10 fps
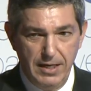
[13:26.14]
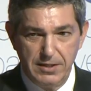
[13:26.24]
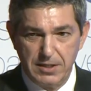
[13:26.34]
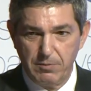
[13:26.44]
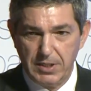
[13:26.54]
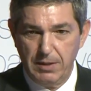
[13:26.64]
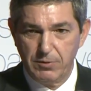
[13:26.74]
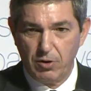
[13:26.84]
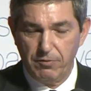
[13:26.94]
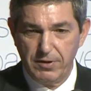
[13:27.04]
And
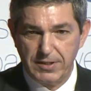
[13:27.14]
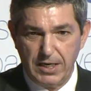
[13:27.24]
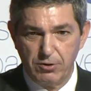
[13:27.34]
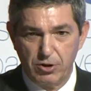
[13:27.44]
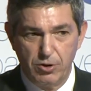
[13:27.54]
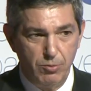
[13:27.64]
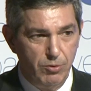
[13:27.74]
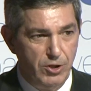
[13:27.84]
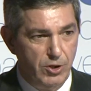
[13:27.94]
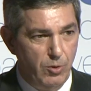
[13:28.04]
sometimes all this sounds
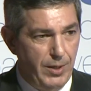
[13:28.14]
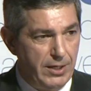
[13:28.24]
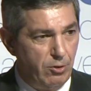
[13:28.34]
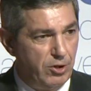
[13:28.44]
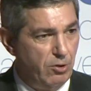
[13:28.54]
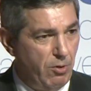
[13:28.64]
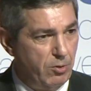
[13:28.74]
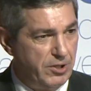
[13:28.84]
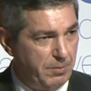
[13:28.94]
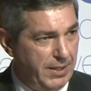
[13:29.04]
too U N or
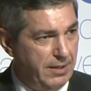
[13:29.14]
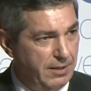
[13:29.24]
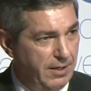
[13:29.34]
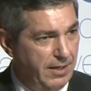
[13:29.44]
Euro speak,